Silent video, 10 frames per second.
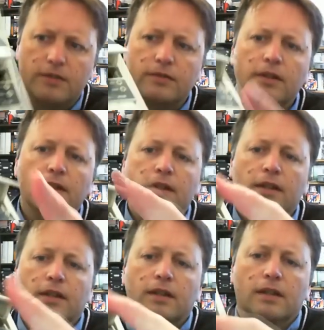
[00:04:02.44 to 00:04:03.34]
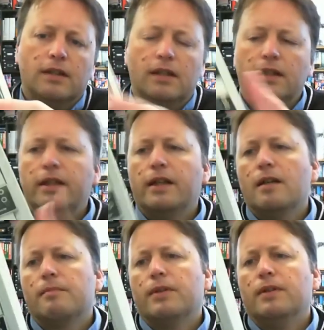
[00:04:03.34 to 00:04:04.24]
to clean it
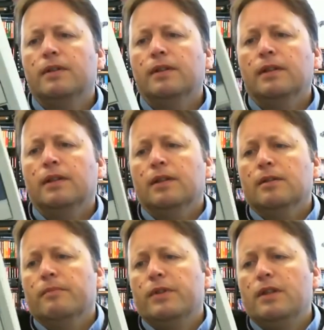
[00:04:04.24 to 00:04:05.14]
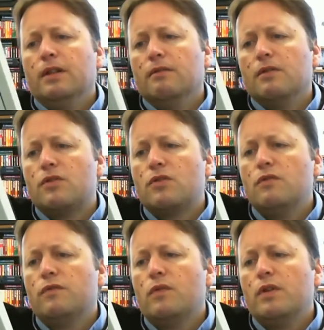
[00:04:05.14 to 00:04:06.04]
up, but it's
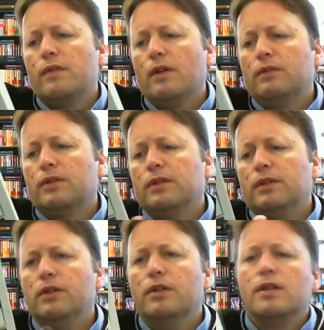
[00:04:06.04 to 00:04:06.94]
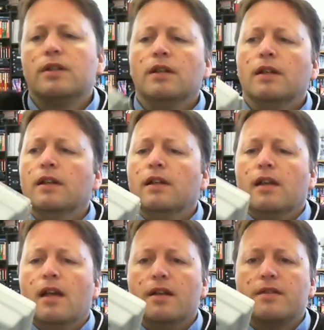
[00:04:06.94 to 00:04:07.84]
240 volt unit,
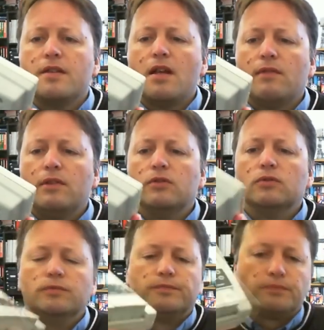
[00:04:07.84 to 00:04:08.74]
and it's another little